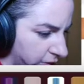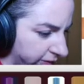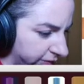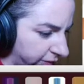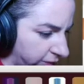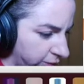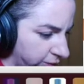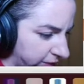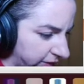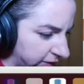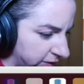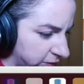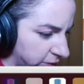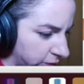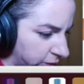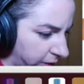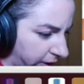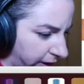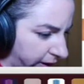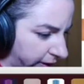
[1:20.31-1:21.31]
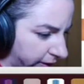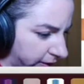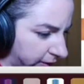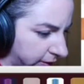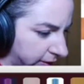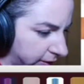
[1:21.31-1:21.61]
of a racer back